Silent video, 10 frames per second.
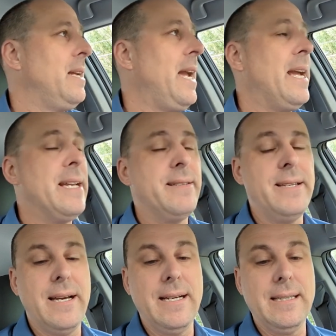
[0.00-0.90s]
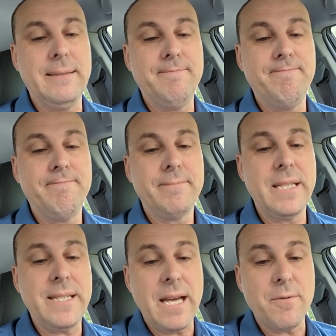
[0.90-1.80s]
and um,
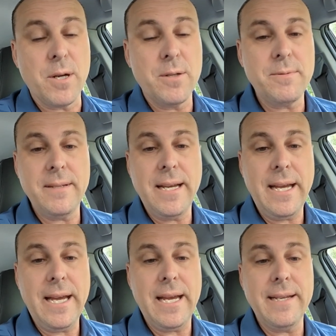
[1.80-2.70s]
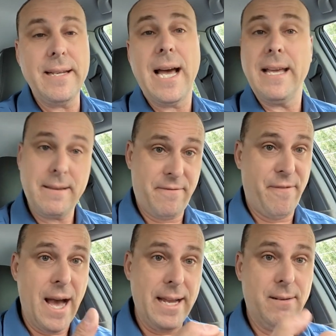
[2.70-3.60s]
get down the road, and I
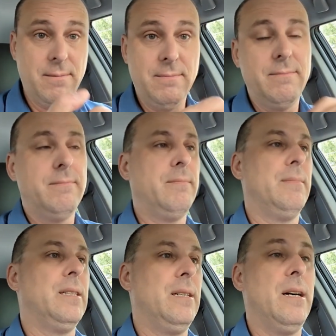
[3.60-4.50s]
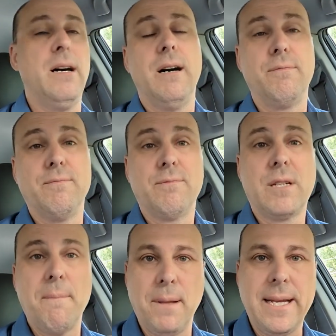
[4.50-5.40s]
file a, a
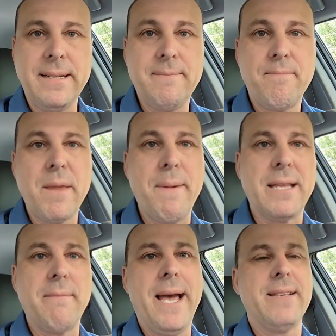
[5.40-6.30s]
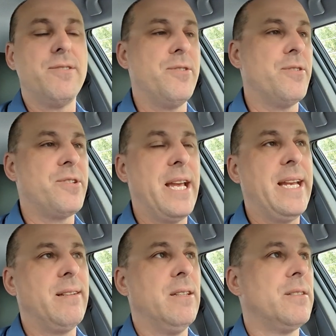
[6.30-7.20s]
complaint about the passenger,
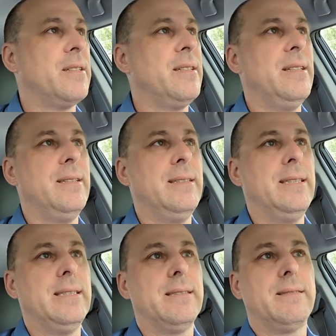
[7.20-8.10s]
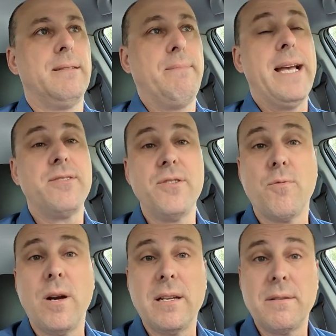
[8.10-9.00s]
saying, look, uh, the
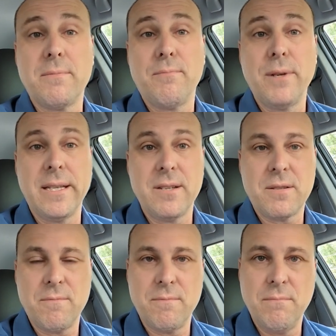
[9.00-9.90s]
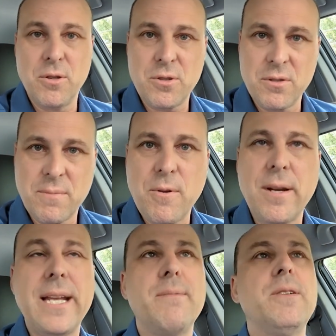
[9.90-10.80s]
passenger wanted to bring this emotional
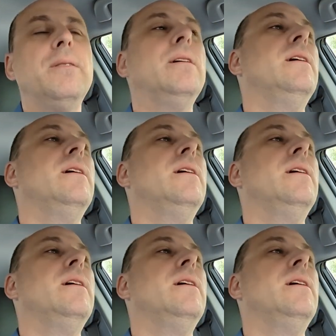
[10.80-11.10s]
support animal.